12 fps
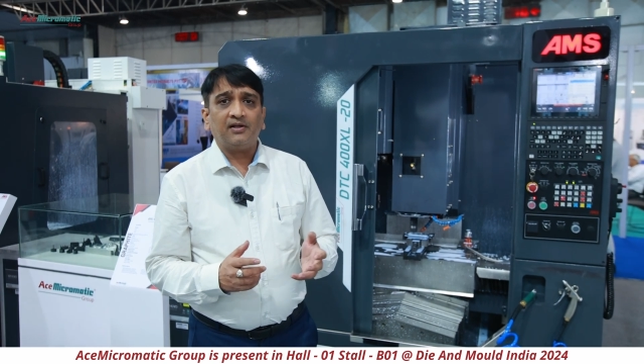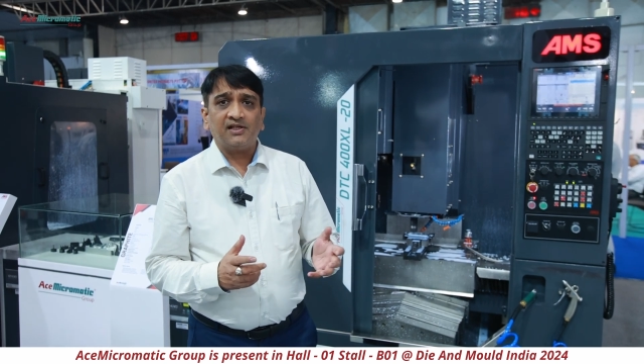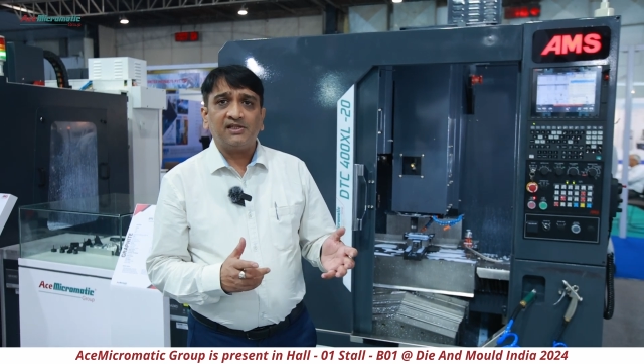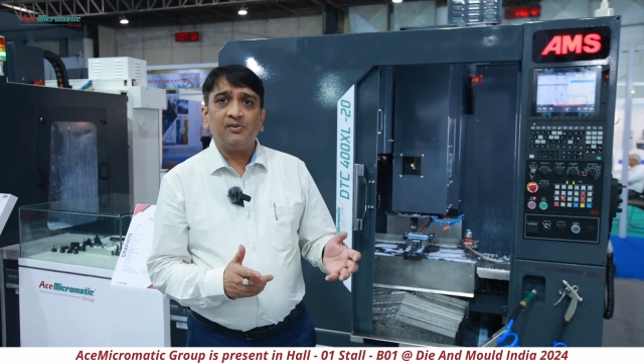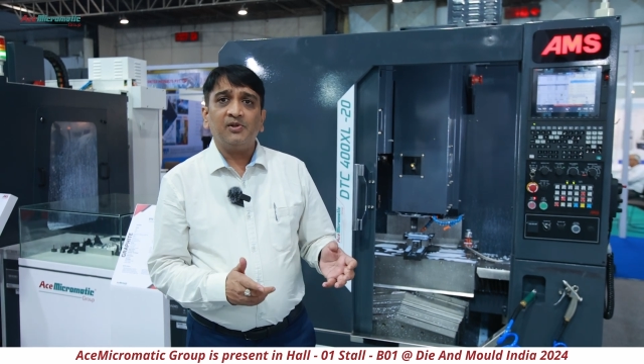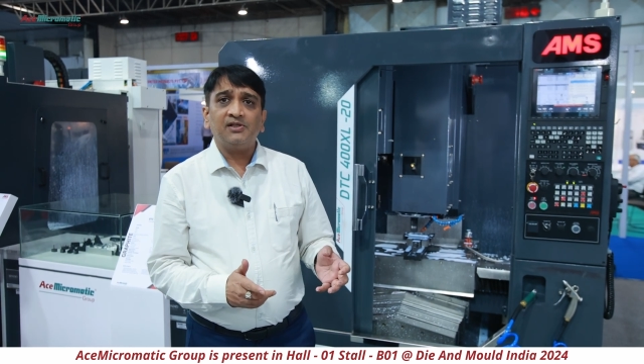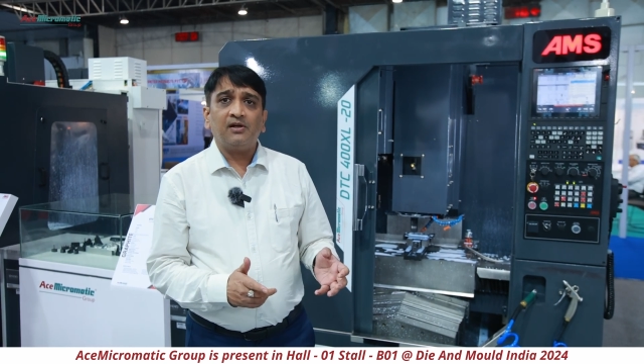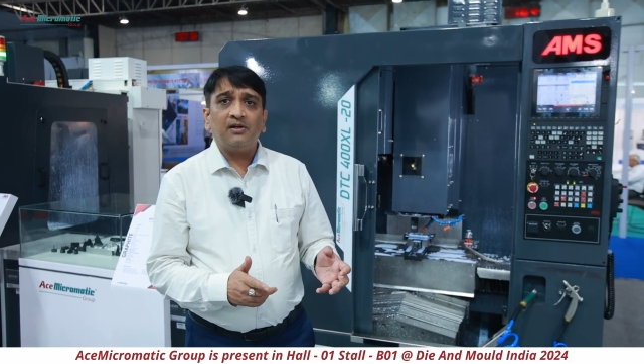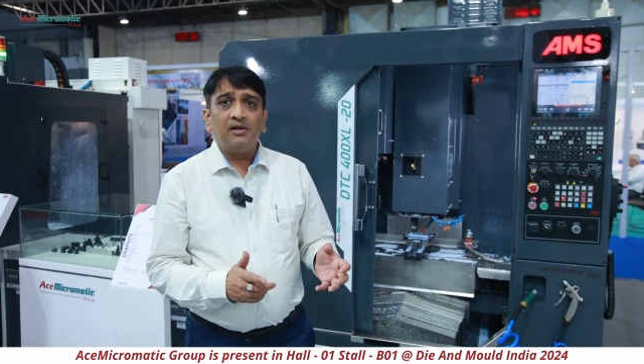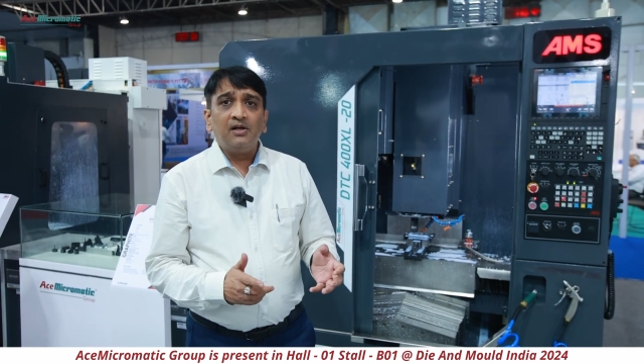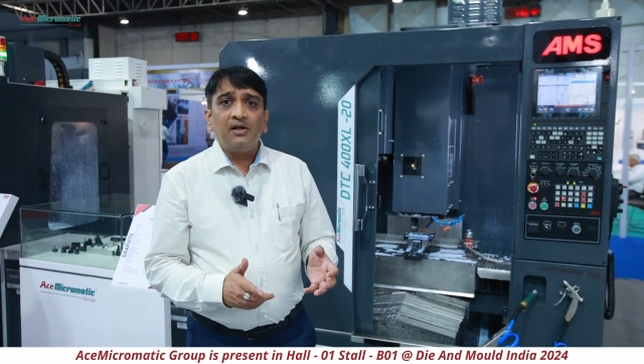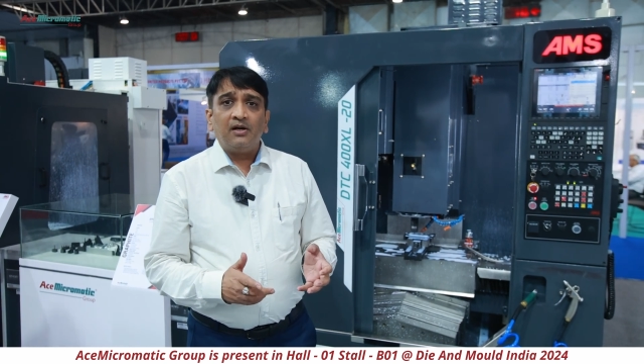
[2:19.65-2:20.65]
Customers are
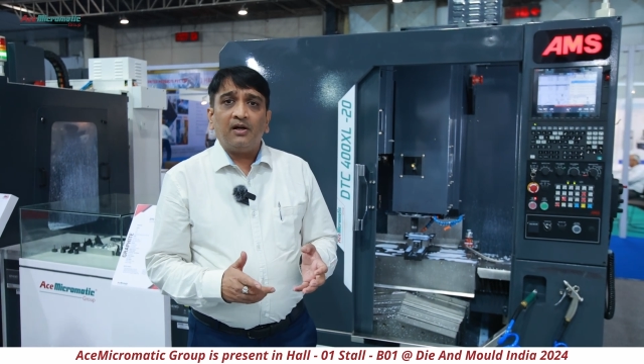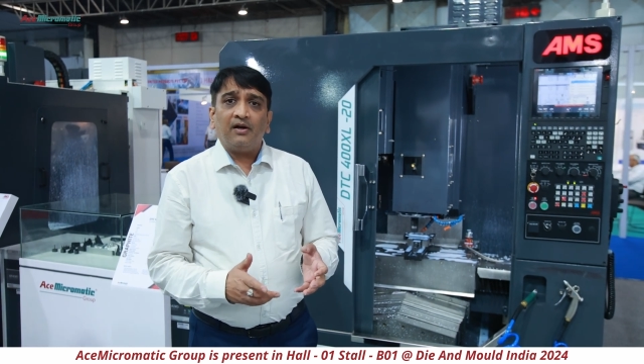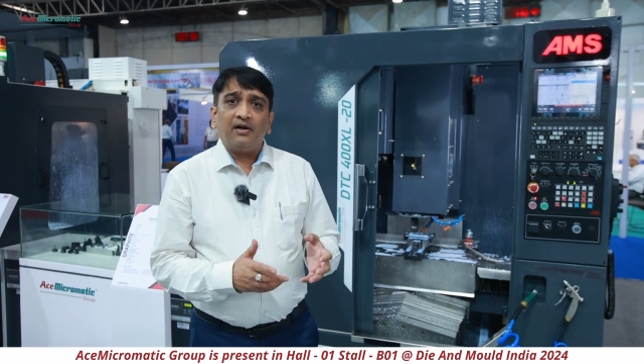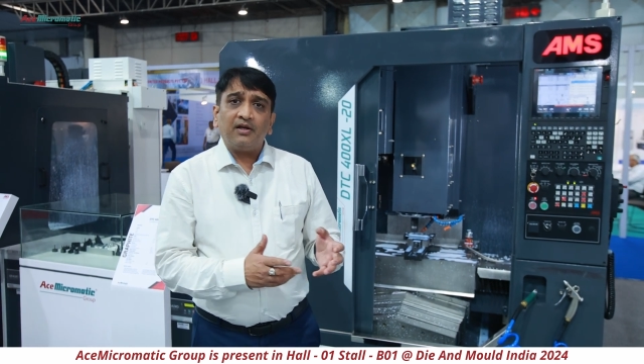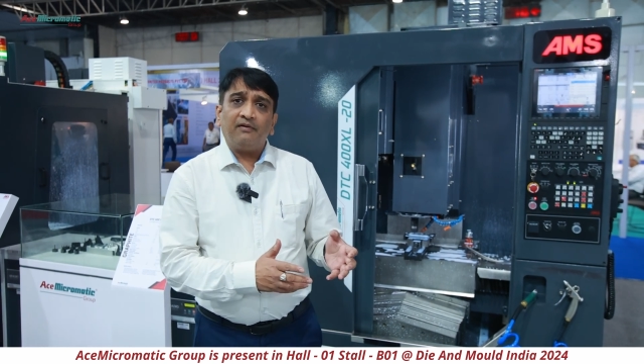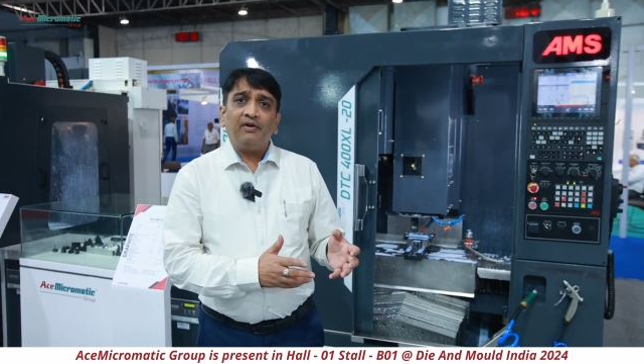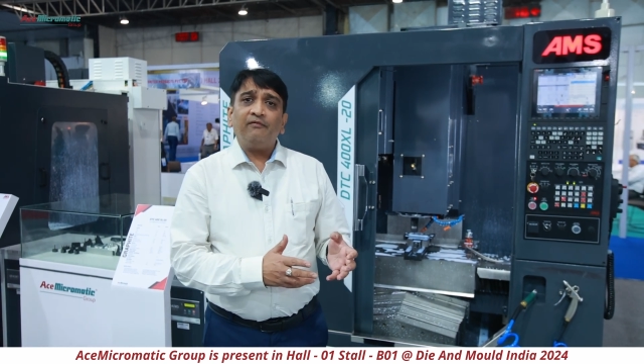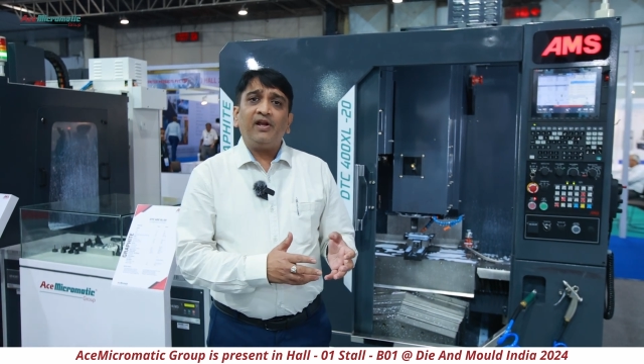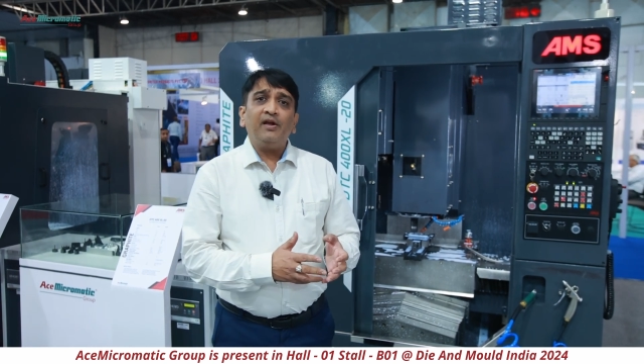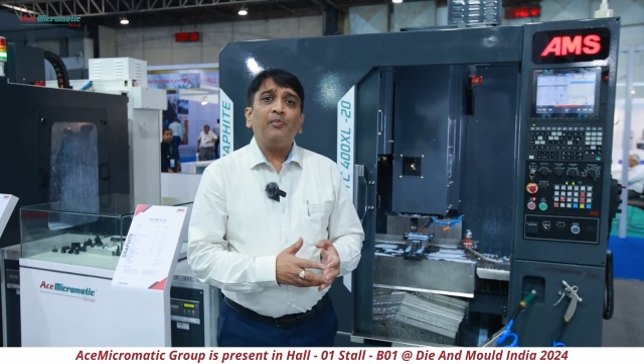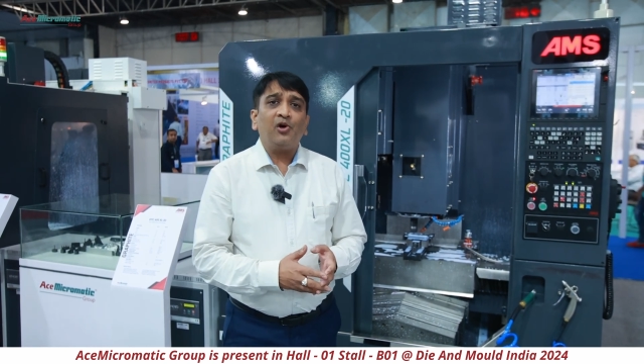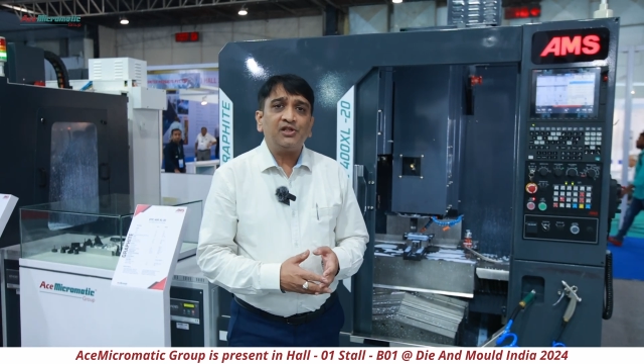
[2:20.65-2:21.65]
uh, given
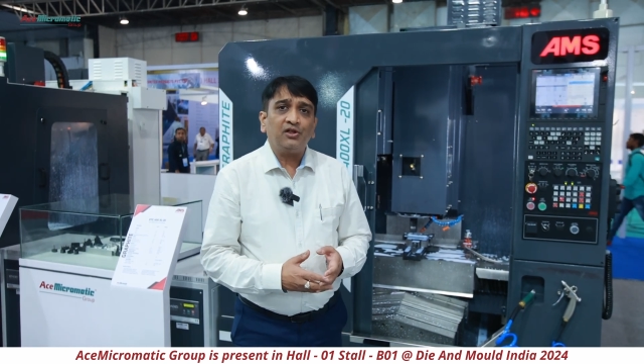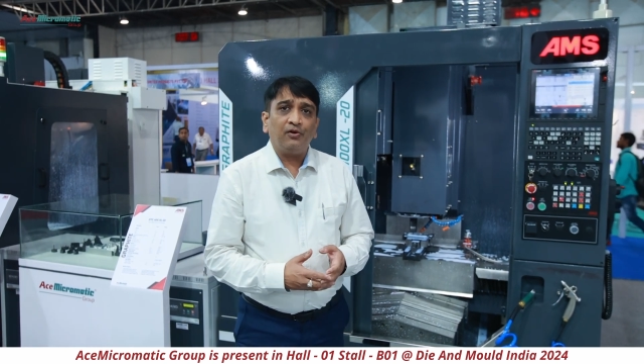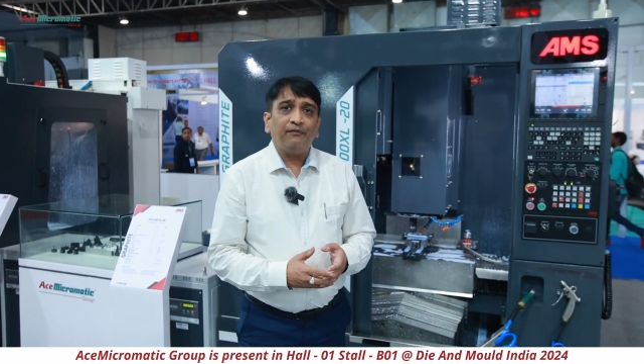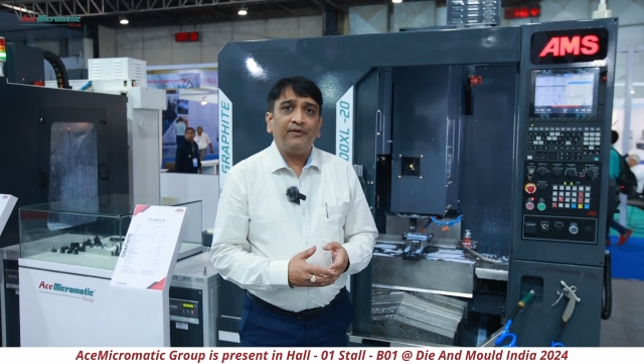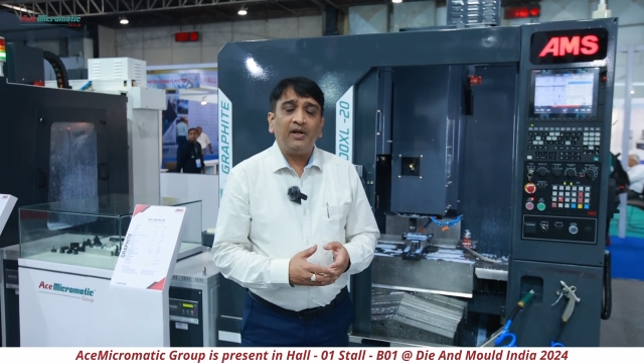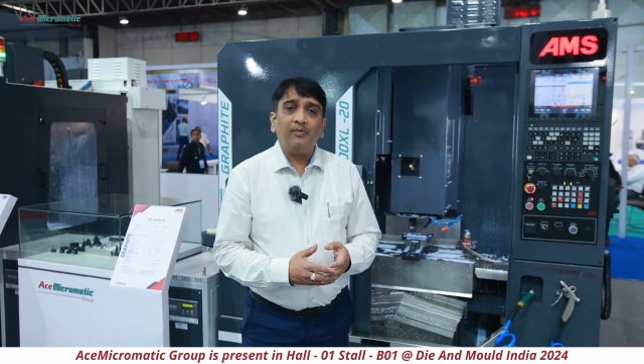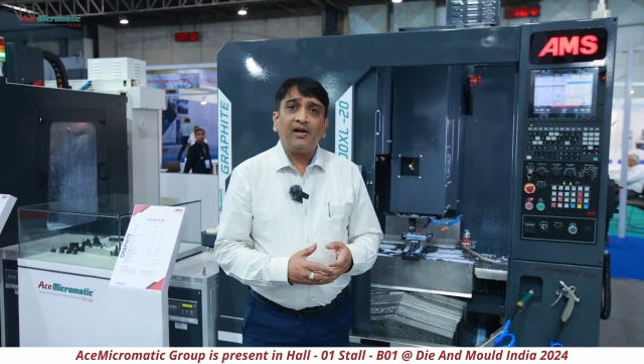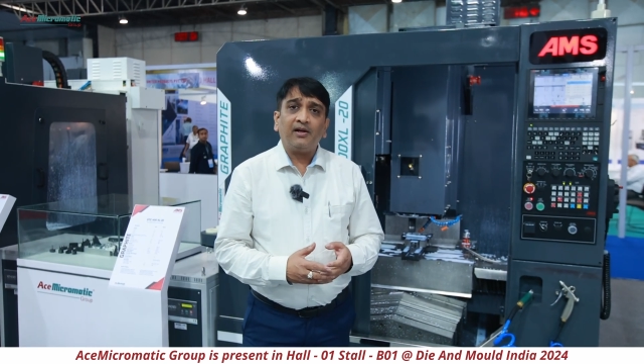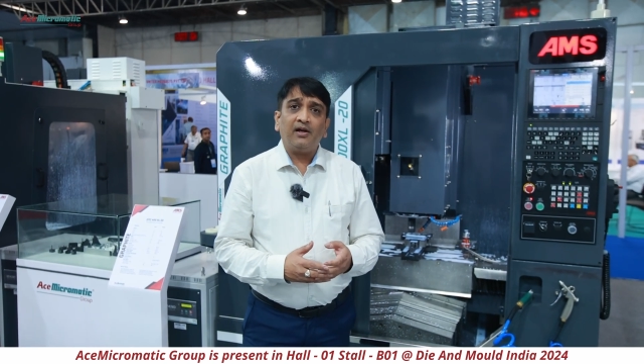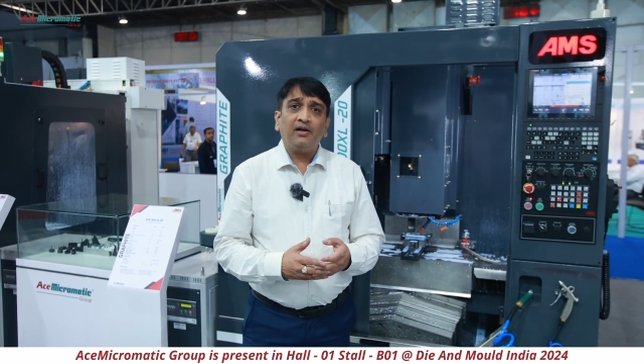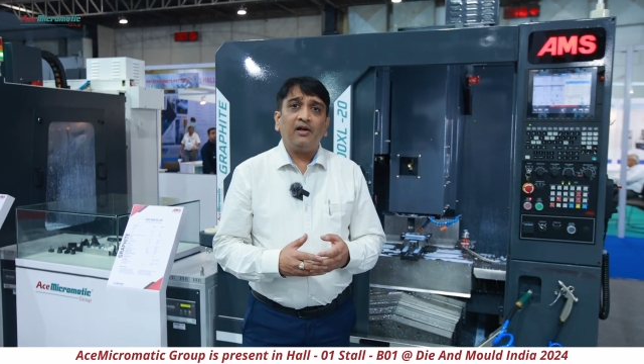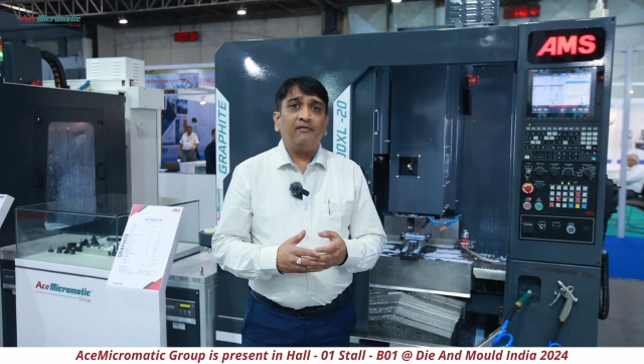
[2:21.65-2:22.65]
very positive feedback
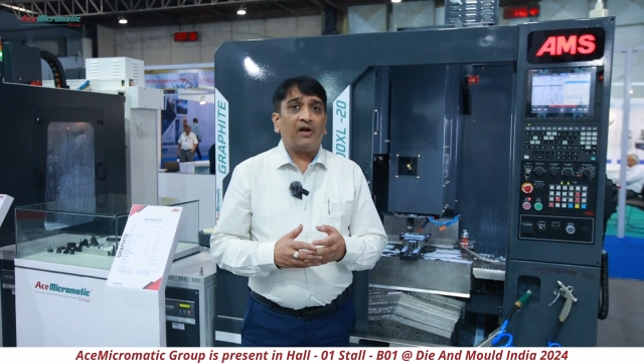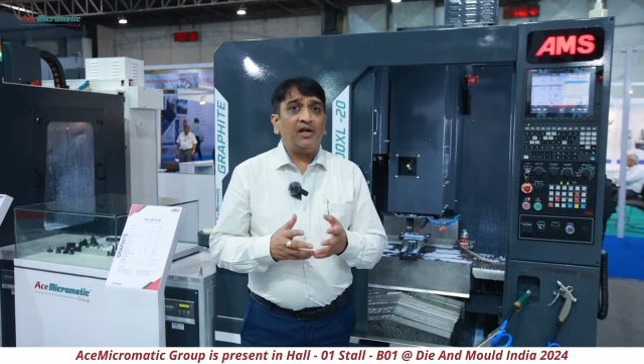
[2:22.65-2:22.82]
and uh,